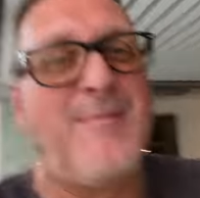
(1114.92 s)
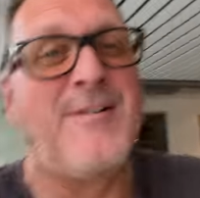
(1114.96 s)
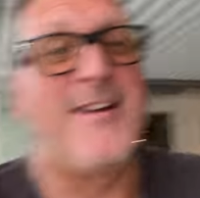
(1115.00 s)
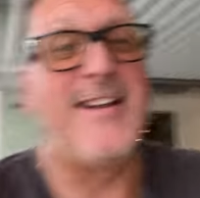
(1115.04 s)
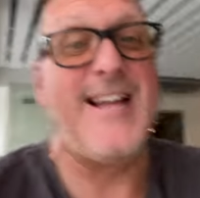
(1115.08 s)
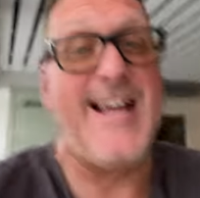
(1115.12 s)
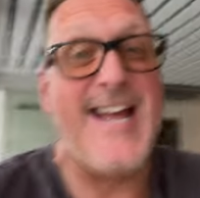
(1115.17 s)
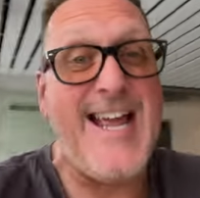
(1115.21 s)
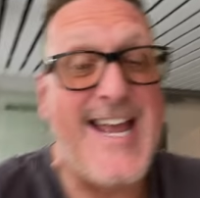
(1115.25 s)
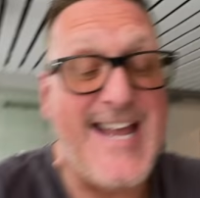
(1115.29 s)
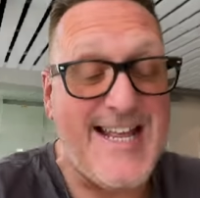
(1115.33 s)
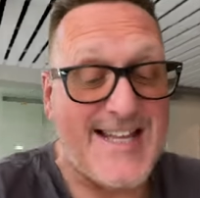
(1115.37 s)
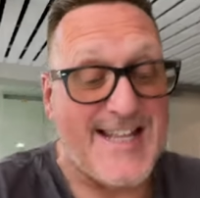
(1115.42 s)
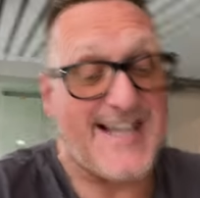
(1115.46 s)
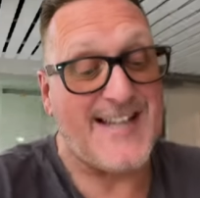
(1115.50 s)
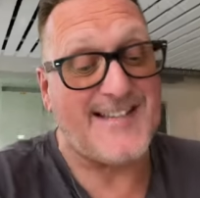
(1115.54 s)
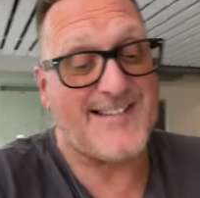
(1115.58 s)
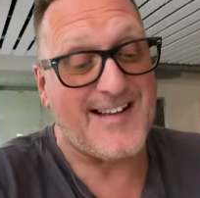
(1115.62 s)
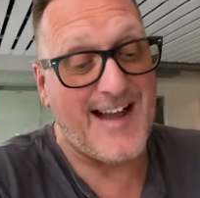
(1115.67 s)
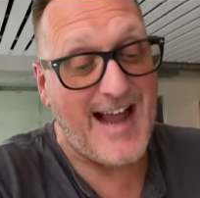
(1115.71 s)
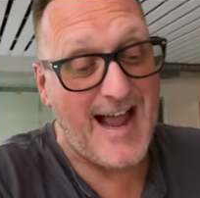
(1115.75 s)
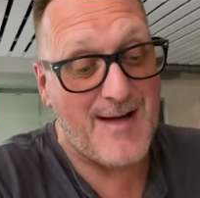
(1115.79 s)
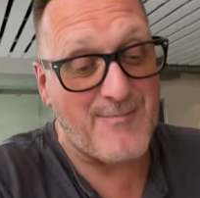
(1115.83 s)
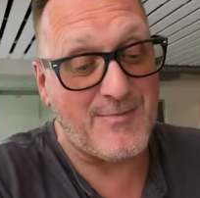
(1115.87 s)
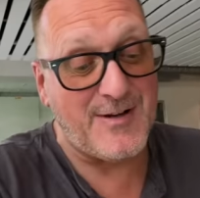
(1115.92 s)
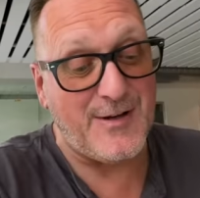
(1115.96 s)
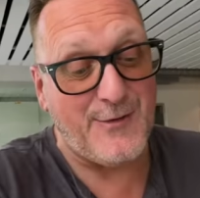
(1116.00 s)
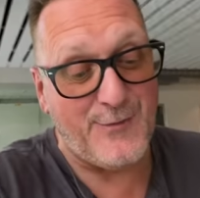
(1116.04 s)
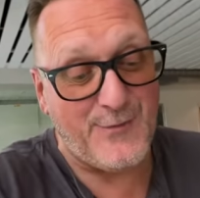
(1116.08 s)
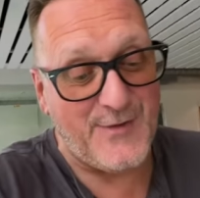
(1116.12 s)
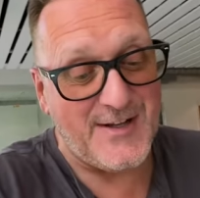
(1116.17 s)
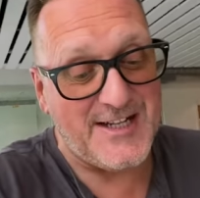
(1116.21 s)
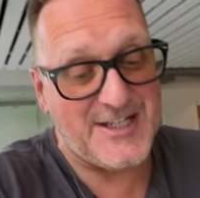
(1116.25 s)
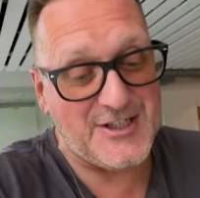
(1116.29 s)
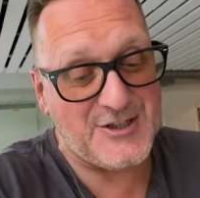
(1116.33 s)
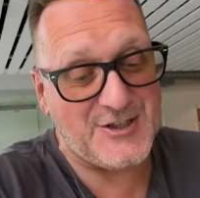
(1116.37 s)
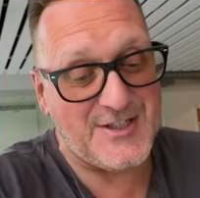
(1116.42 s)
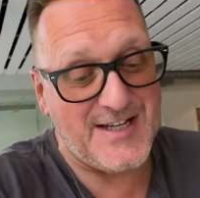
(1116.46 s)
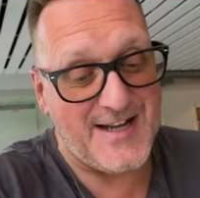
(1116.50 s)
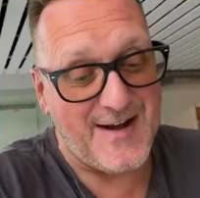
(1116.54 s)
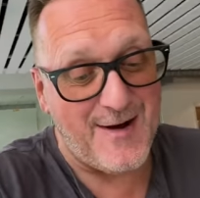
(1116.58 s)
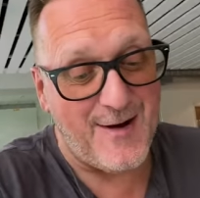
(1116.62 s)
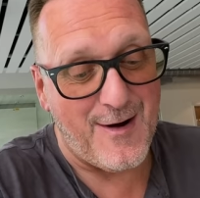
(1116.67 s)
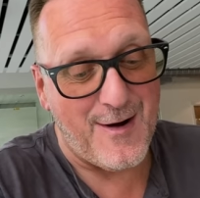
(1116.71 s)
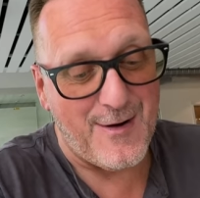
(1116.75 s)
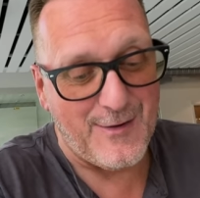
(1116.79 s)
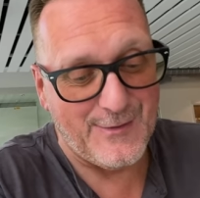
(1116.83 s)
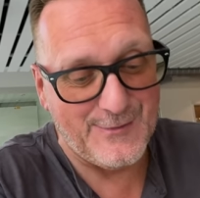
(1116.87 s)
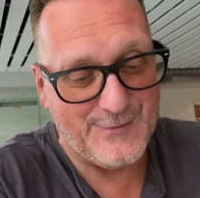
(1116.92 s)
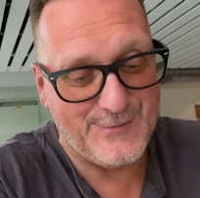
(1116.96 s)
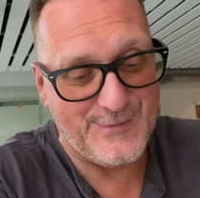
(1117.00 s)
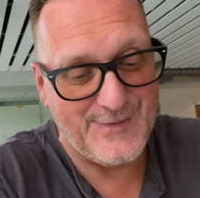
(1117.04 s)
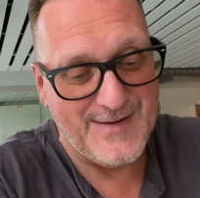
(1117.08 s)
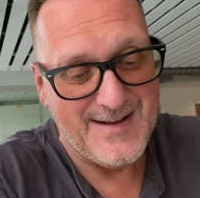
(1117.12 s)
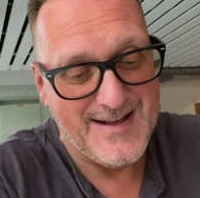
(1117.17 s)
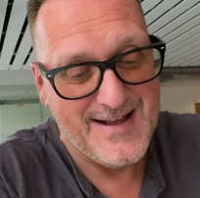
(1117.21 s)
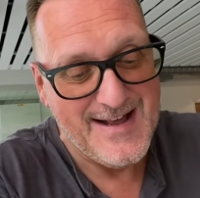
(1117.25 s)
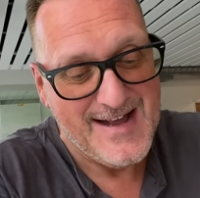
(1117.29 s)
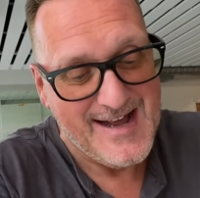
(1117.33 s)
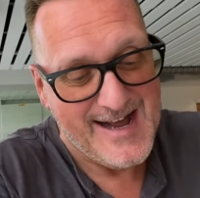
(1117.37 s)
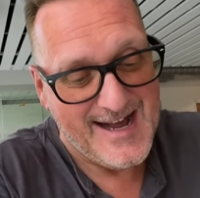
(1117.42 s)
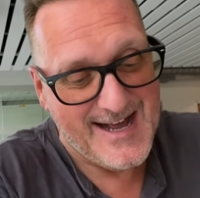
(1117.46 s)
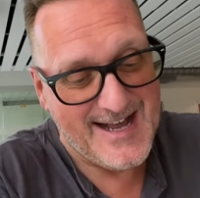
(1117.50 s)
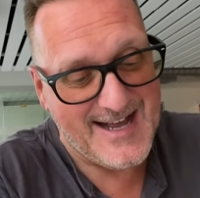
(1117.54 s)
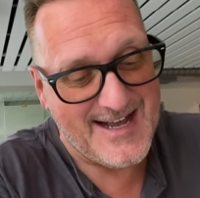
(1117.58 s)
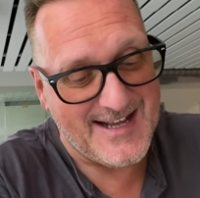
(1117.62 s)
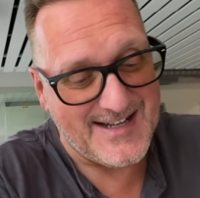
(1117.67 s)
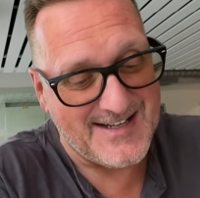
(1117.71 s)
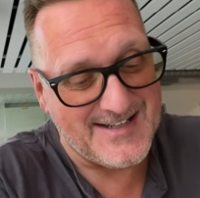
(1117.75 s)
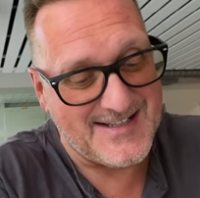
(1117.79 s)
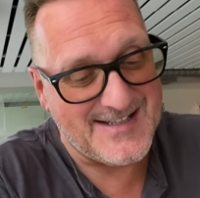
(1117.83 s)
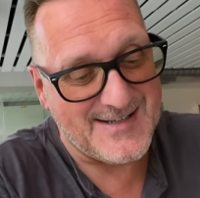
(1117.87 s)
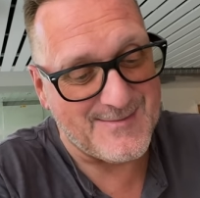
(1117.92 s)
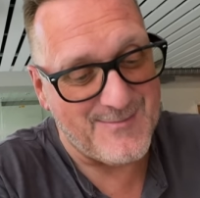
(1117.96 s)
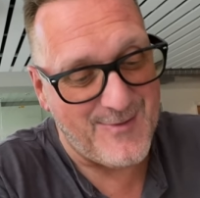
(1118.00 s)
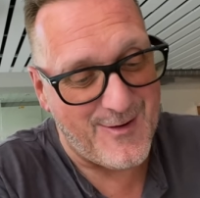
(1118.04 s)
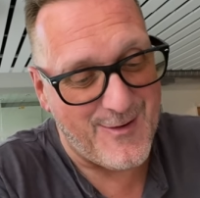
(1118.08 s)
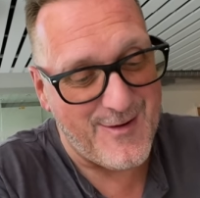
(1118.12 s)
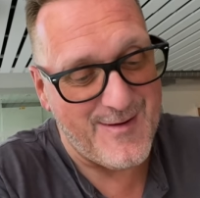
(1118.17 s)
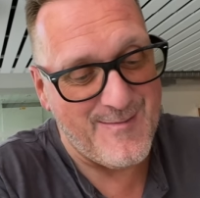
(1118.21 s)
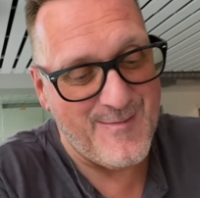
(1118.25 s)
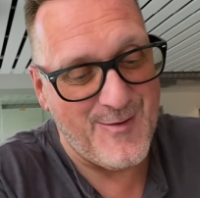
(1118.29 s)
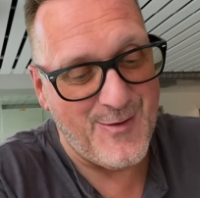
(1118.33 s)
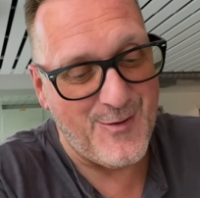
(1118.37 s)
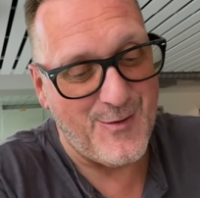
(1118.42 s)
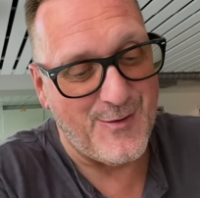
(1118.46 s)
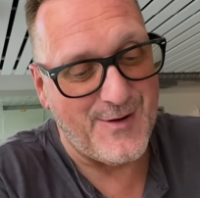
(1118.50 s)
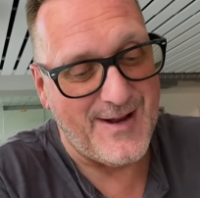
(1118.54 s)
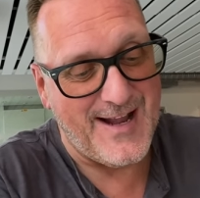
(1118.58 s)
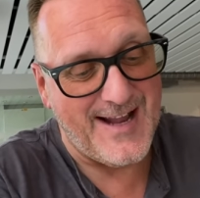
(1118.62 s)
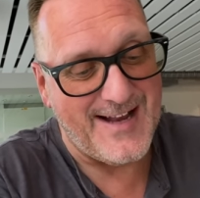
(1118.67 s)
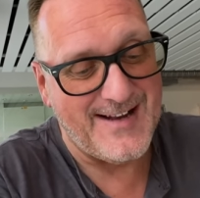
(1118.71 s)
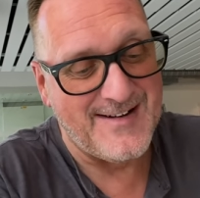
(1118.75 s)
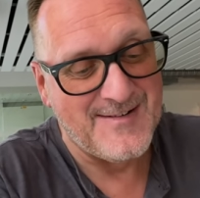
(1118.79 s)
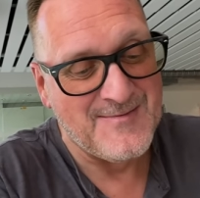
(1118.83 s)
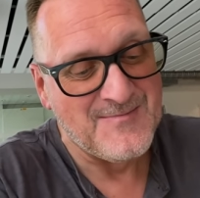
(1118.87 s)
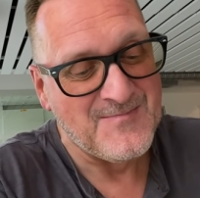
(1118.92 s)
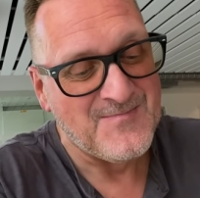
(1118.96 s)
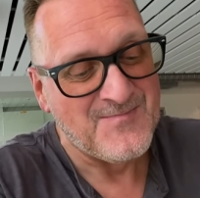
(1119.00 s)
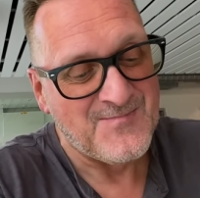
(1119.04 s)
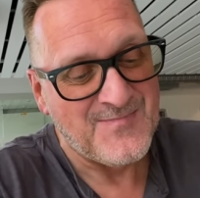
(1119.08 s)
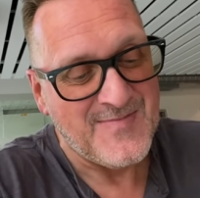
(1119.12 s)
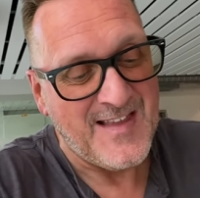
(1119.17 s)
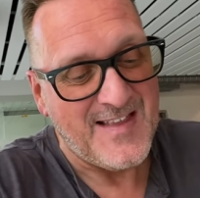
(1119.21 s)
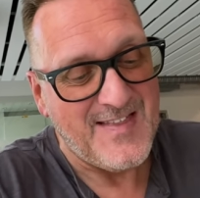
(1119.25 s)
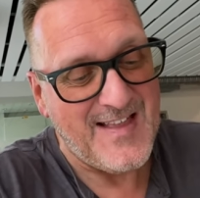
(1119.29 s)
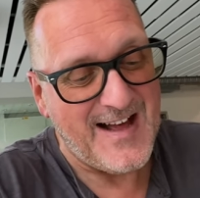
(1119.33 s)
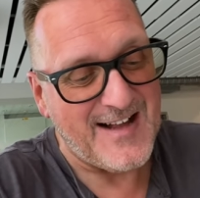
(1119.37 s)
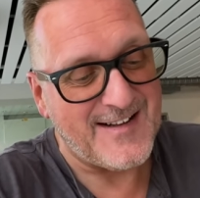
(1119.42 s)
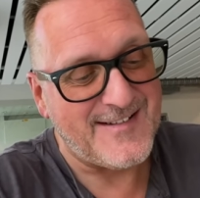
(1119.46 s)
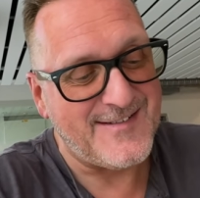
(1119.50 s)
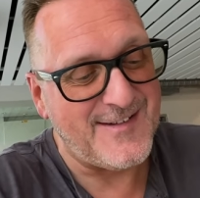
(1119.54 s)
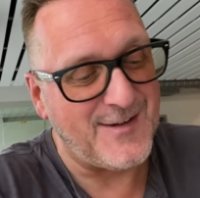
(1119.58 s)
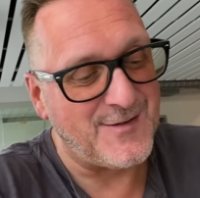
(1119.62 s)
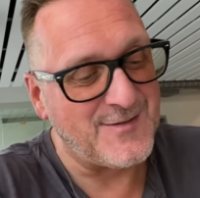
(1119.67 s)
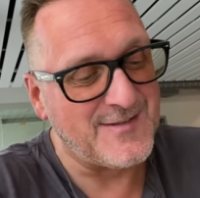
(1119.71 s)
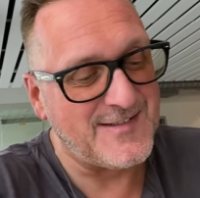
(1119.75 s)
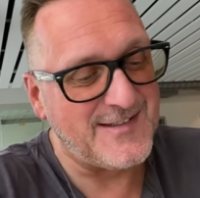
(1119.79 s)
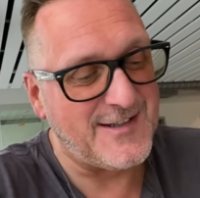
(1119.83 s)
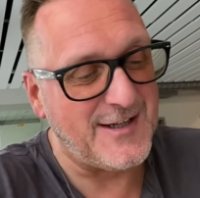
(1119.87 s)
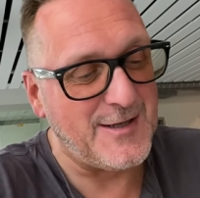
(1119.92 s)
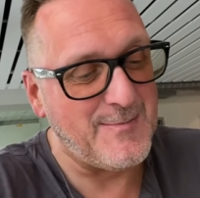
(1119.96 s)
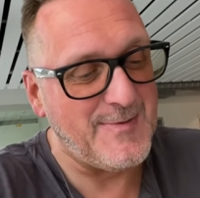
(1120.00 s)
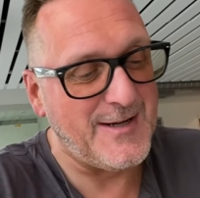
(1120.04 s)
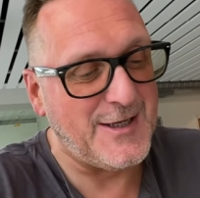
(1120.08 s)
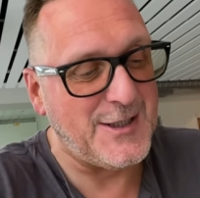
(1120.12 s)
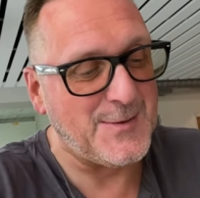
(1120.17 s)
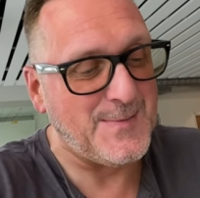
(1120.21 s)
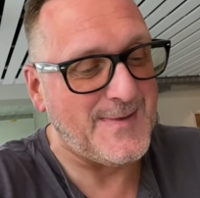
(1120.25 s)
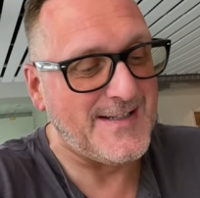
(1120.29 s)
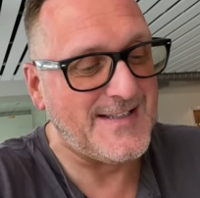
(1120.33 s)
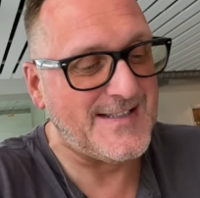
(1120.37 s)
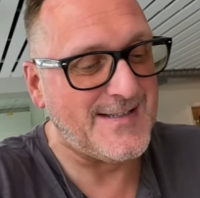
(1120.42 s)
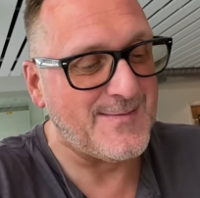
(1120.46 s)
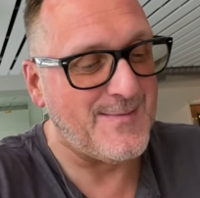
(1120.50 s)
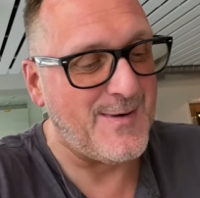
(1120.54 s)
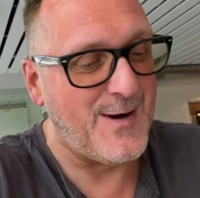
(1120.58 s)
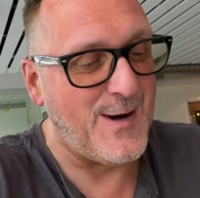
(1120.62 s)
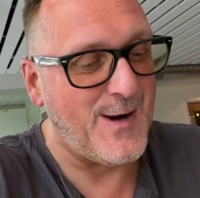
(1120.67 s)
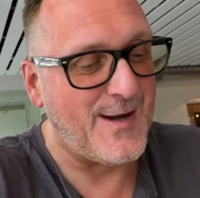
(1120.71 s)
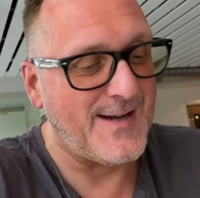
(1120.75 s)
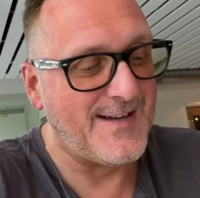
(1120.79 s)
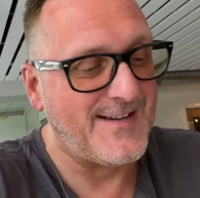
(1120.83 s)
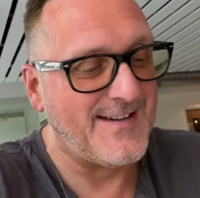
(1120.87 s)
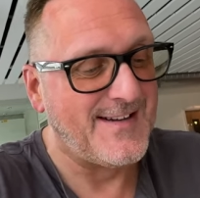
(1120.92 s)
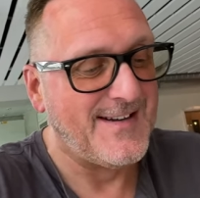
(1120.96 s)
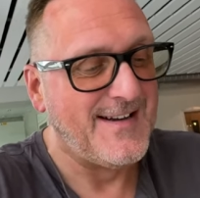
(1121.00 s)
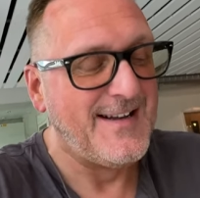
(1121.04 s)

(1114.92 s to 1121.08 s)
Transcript: going to eat this. I am going to finish it off. And tomorrow morning, that song's going to be coming to mind.